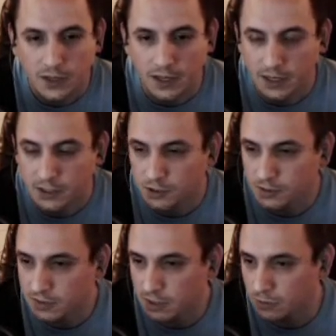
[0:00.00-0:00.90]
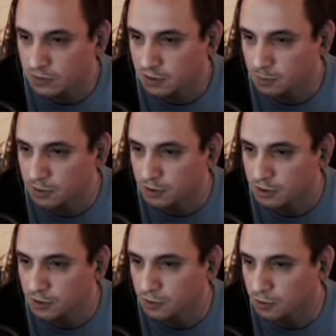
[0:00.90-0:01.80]
And dream sequence number
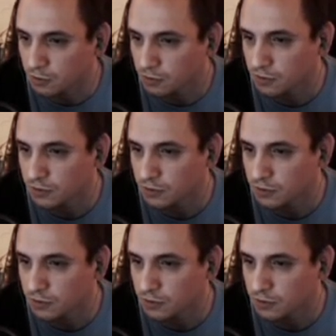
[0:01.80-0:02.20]
2,